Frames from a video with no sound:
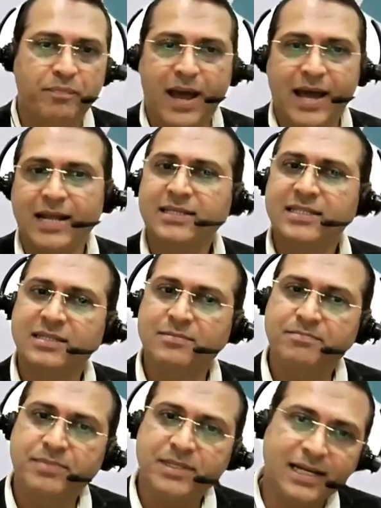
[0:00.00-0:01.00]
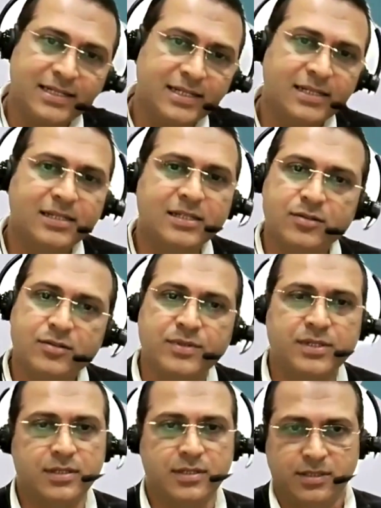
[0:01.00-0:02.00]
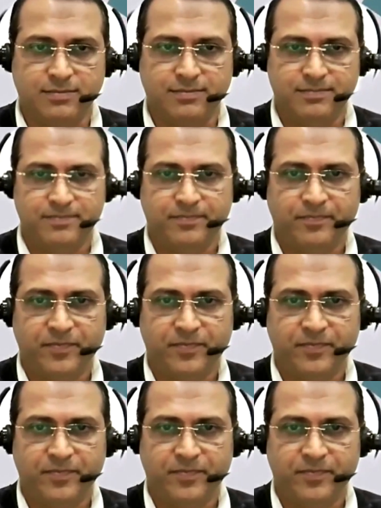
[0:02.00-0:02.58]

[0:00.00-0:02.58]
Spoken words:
parasympathetic nervous system,